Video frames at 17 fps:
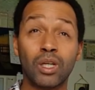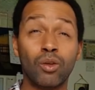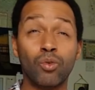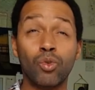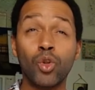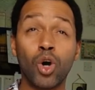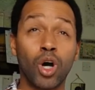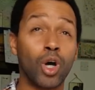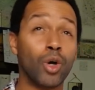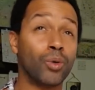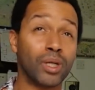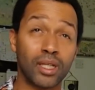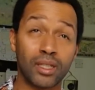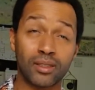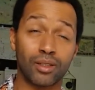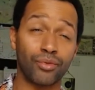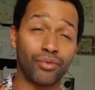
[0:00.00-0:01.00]
not only
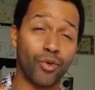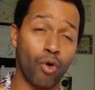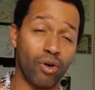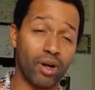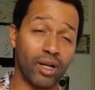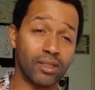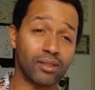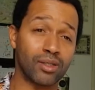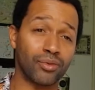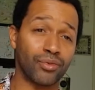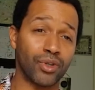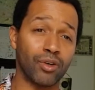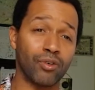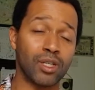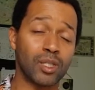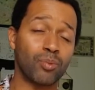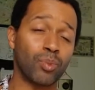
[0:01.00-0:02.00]
is the foreign
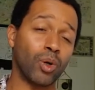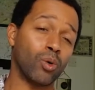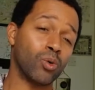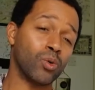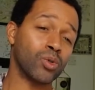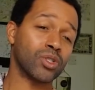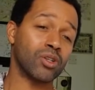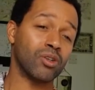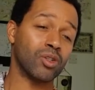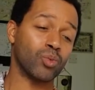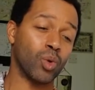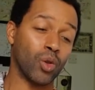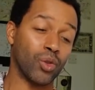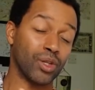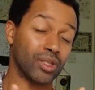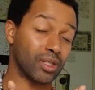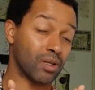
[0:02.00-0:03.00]
interference, but also as
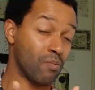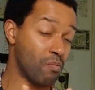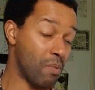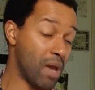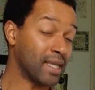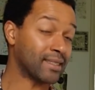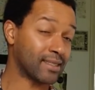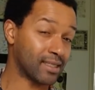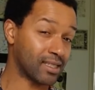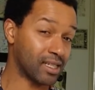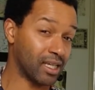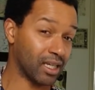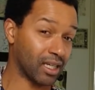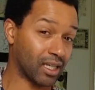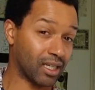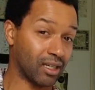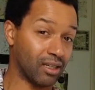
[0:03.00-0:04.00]
well the
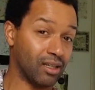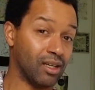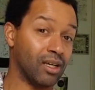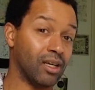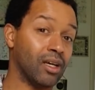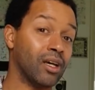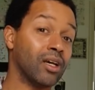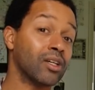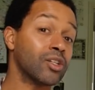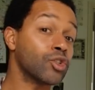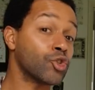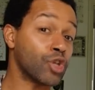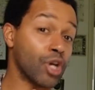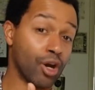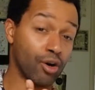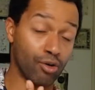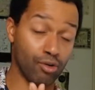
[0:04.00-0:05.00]
domestic
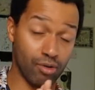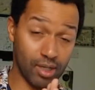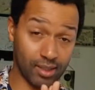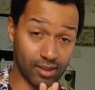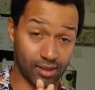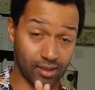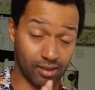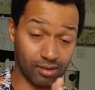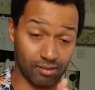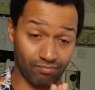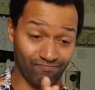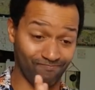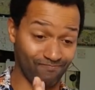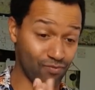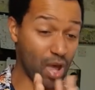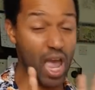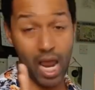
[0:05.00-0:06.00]
terrorist
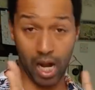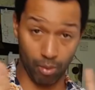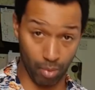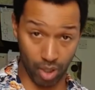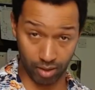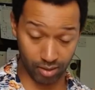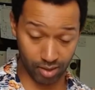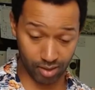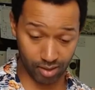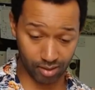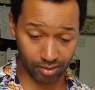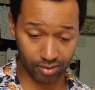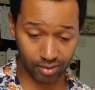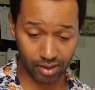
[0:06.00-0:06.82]
element.